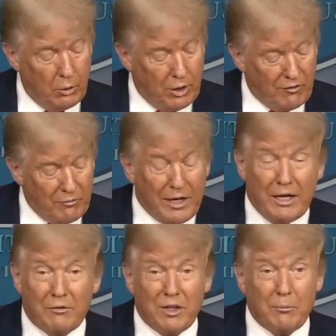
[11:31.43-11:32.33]
We have
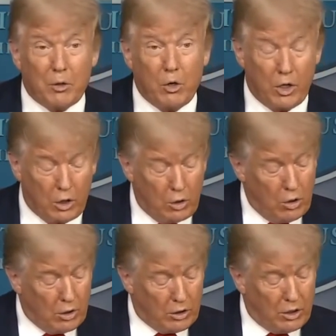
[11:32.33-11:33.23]
many of them going
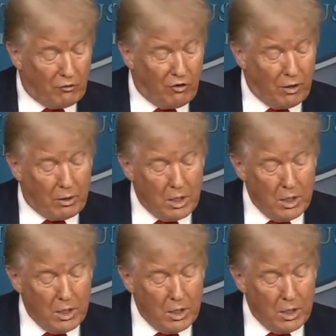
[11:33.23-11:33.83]
along different